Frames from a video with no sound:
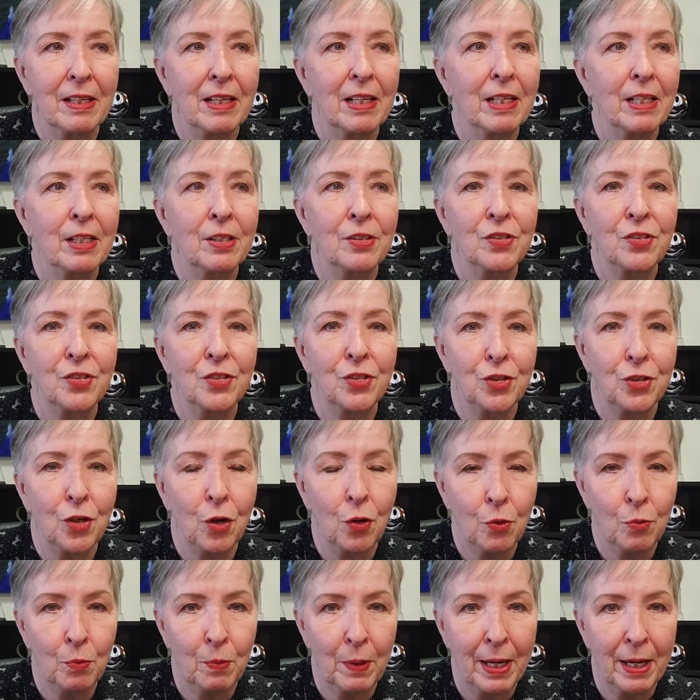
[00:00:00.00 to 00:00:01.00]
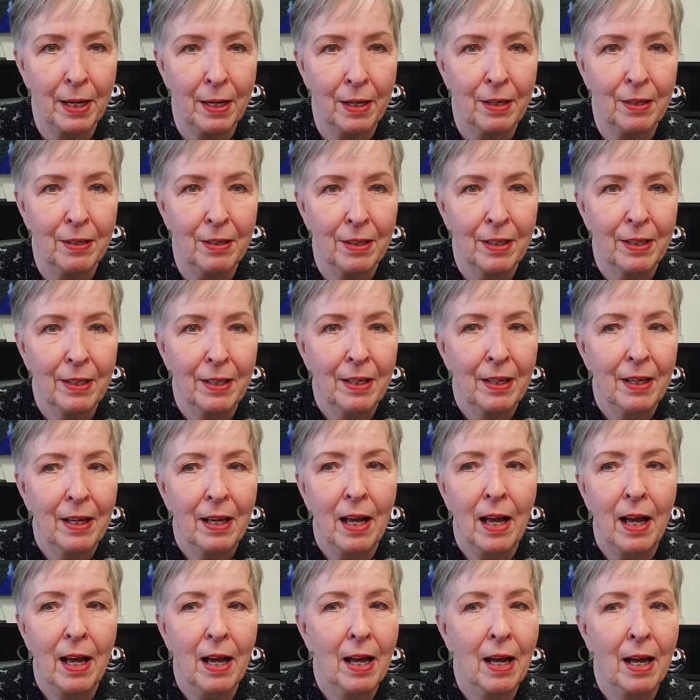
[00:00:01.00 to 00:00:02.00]
It is so rare
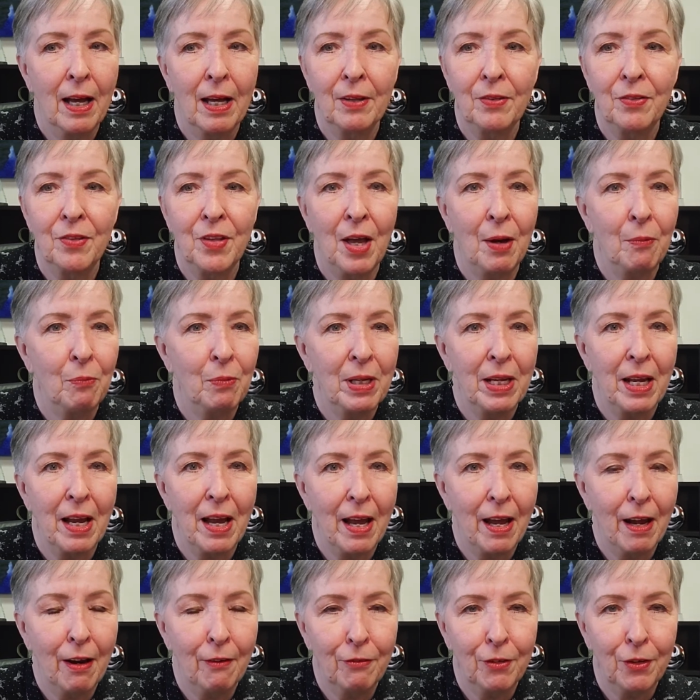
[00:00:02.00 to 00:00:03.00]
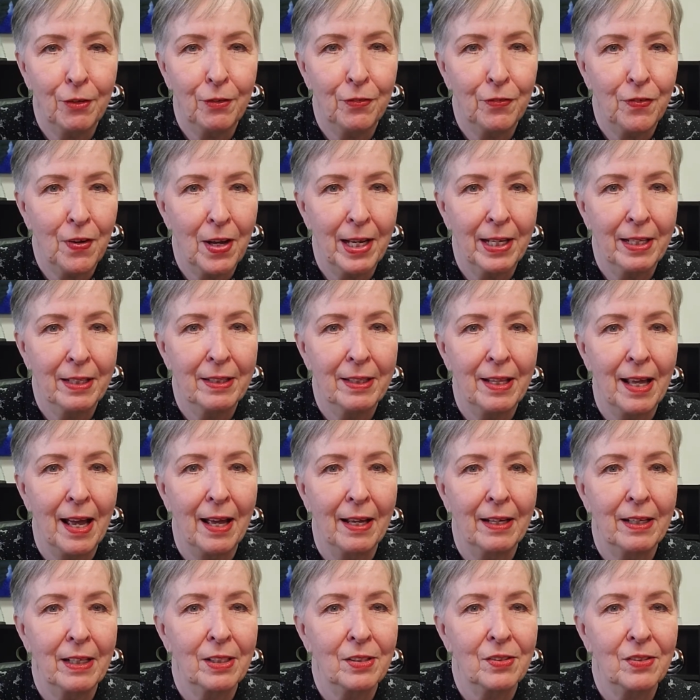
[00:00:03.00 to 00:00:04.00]
uh, that we ever find
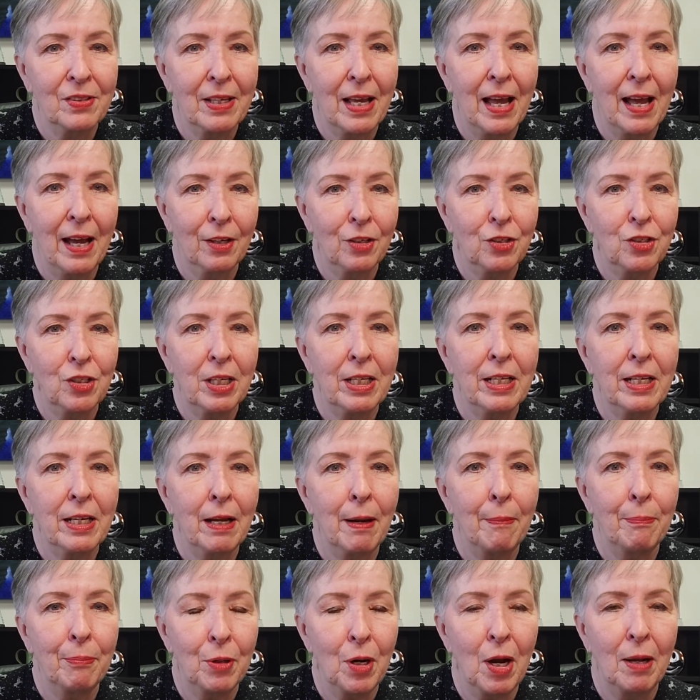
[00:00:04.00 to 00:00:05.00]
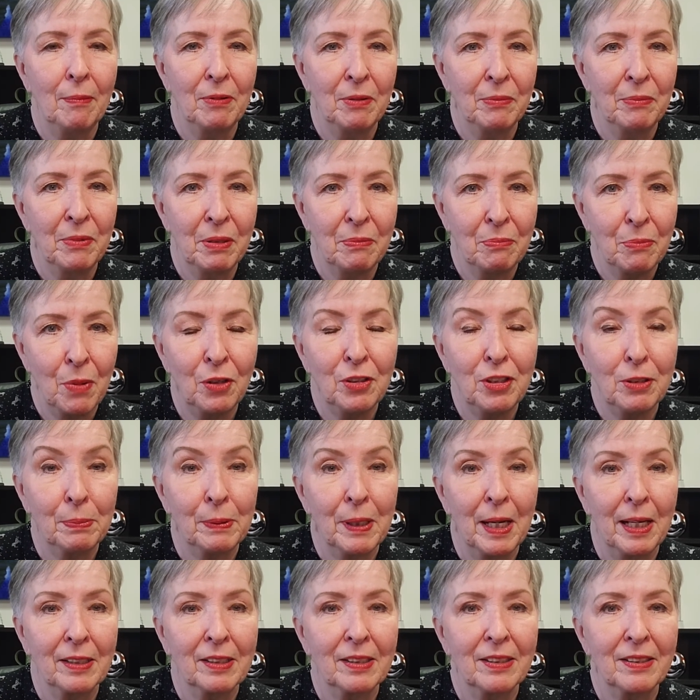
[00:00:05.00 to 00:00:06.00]
that. It's actually a problem in most
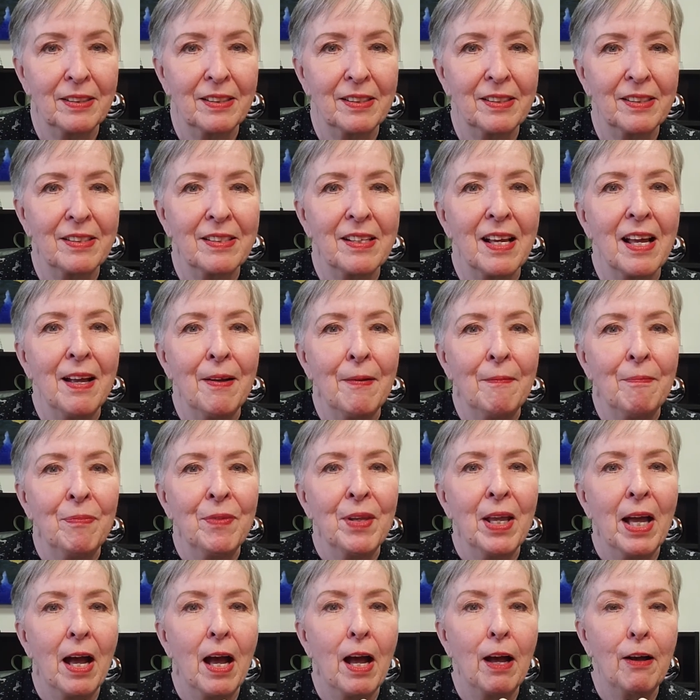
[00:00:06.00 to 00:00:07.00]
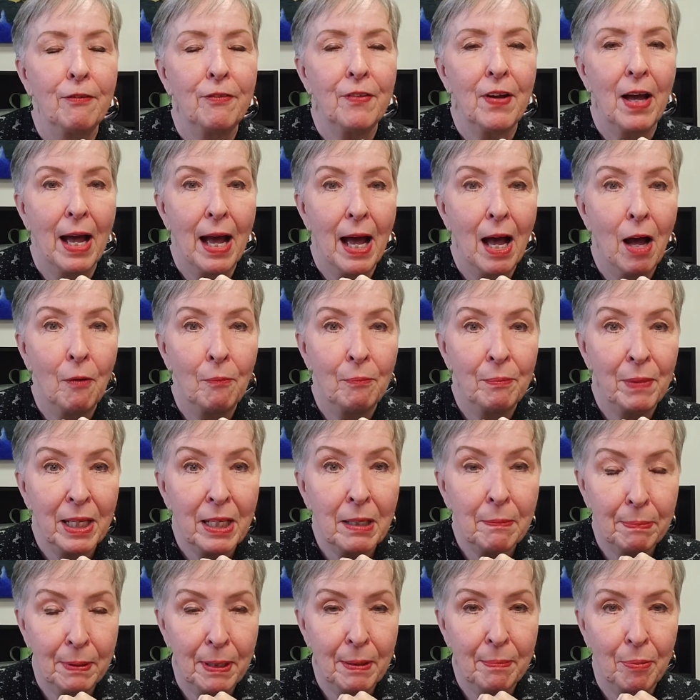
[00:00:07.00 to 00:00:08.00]
practices of how
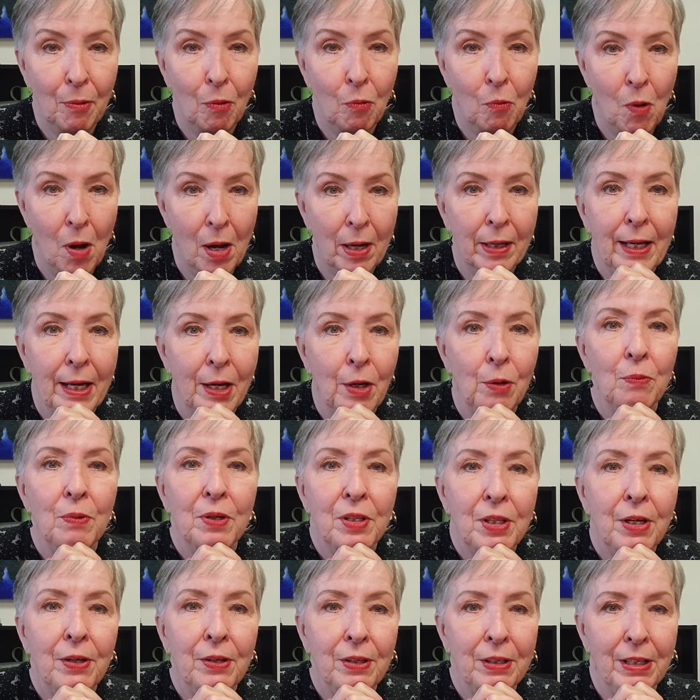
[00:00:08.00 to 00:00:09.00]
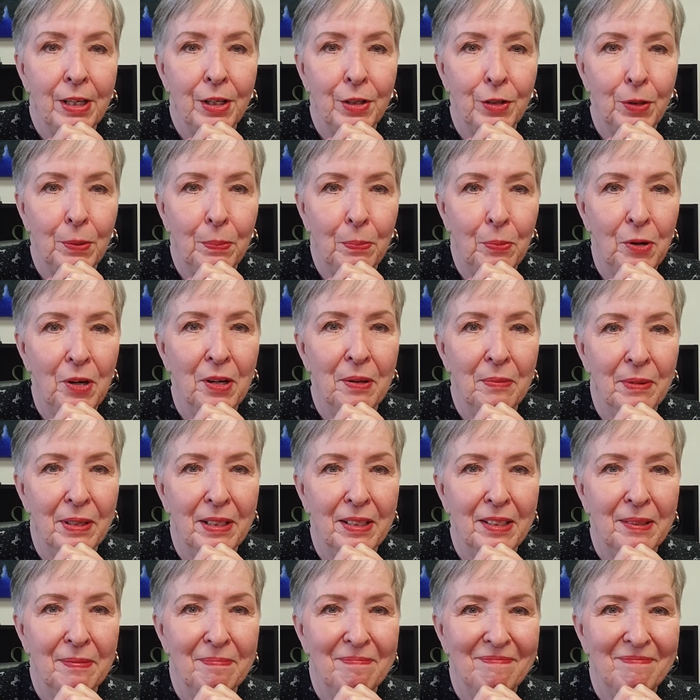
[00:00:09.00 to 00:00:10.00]
many people walk out without another appointment.